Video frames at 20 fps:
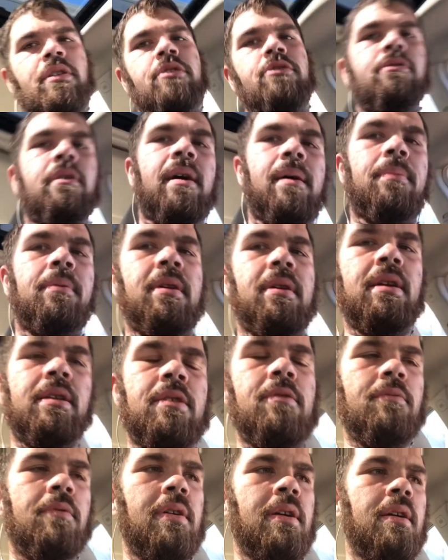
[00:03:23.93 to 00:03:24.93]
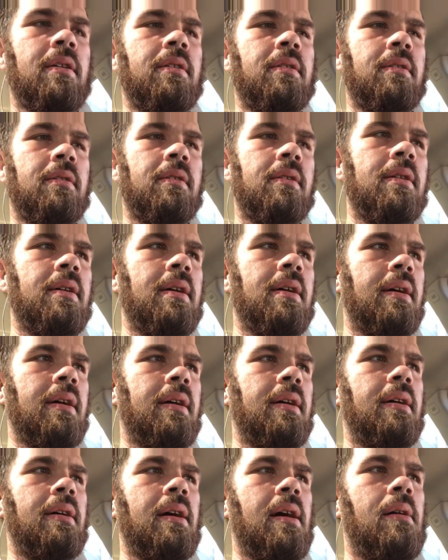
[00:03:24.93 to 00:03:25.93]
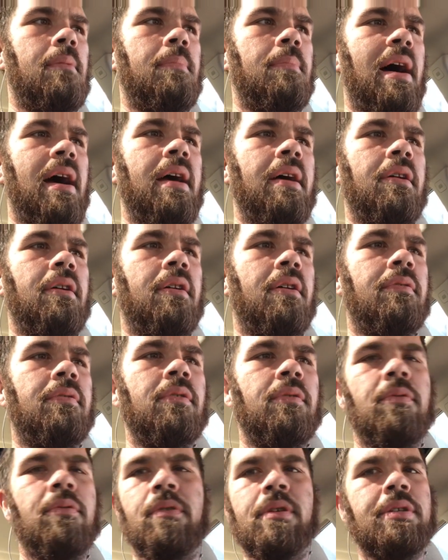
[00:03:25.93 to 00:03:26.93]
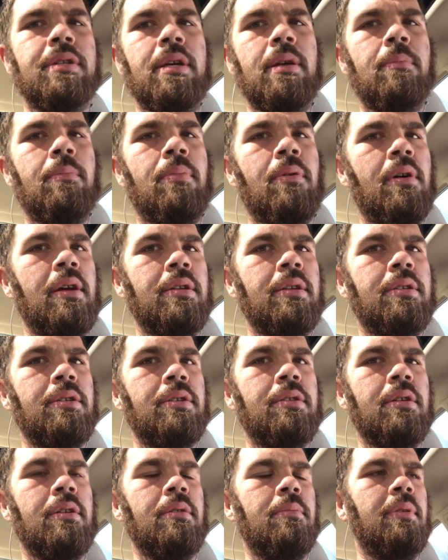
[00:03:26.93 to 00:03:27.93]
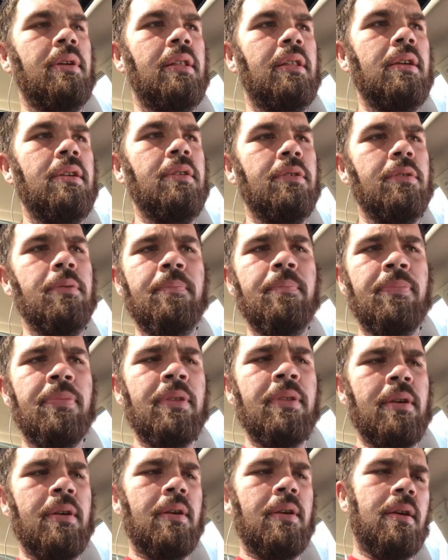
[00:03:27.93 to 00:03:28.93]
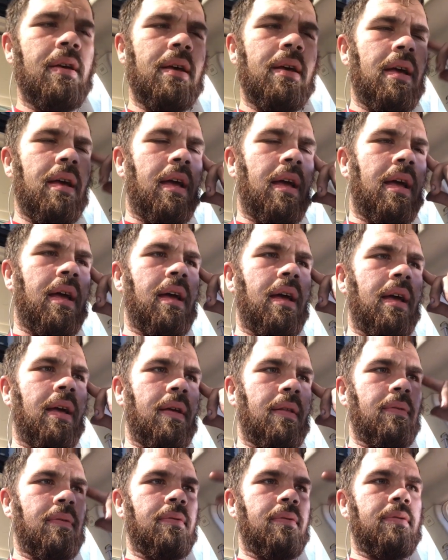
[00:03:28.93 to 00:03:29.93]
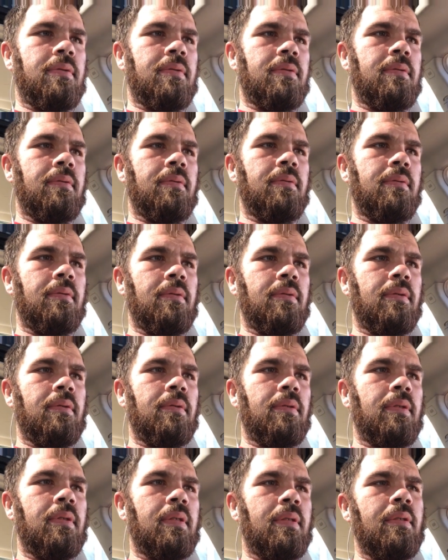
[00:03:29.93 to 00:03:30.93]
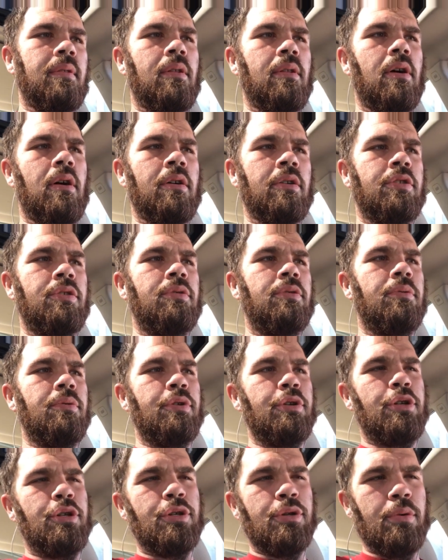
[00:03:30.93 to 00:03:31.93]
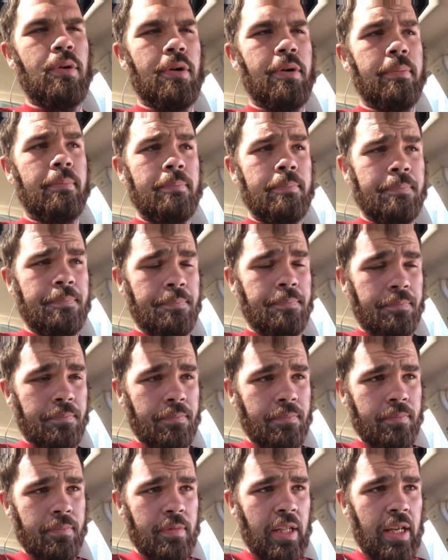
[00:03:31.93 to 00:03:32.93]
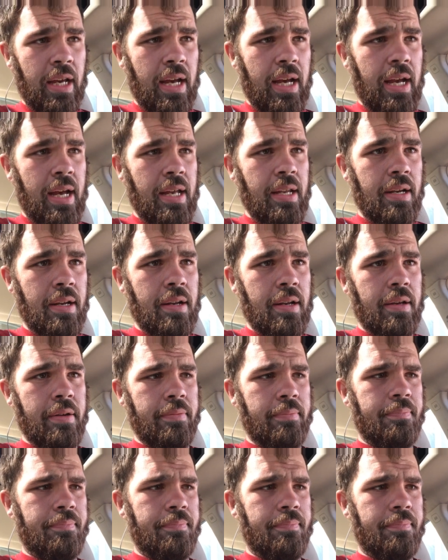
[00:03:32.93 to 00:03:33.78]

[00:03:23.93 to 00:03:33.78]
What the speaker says: scrap it anyway, I'll buy it off you for the same price. It's not a big deal. And long story short, I ended up